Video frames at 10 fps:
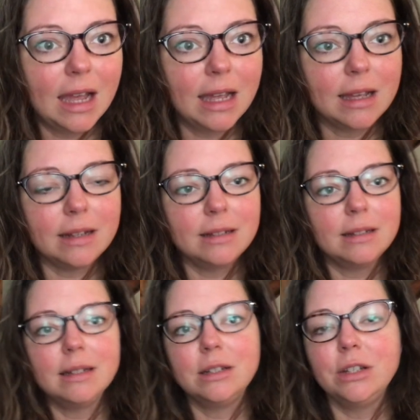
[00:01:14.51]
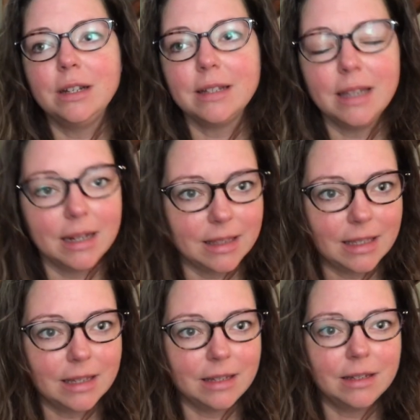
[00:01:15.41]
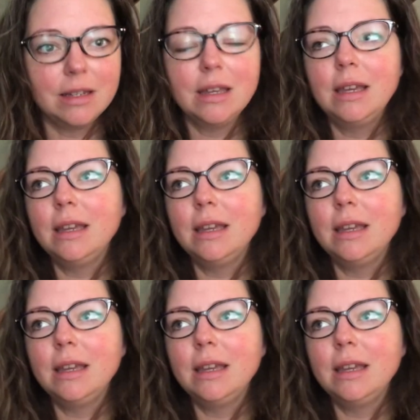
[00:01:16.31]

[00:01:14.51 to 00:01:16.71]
and she does that at the end.